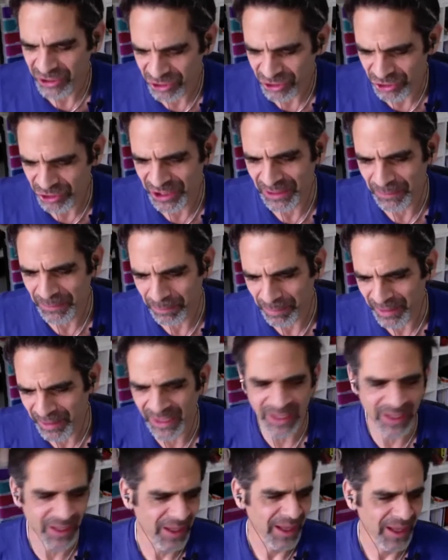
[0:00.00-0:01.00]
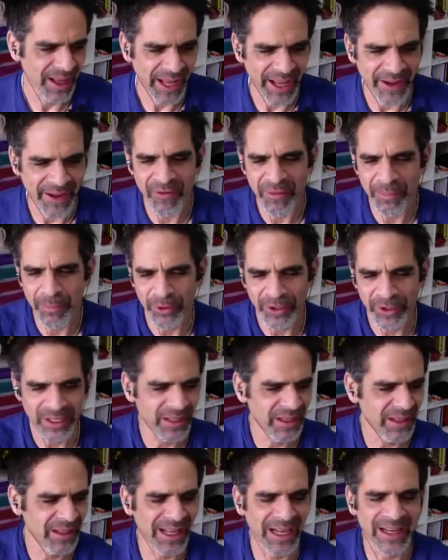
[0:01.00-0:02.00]
should it be
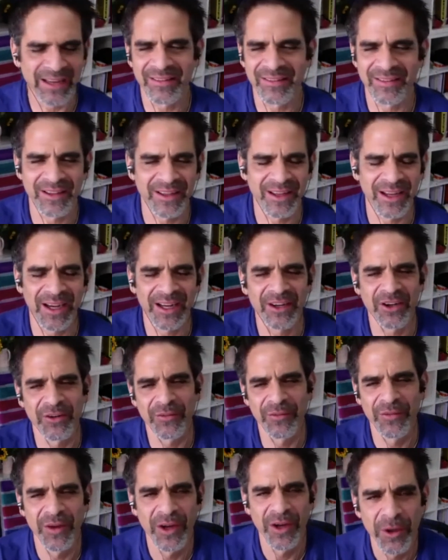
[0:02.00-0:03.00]
everybody gets to kind of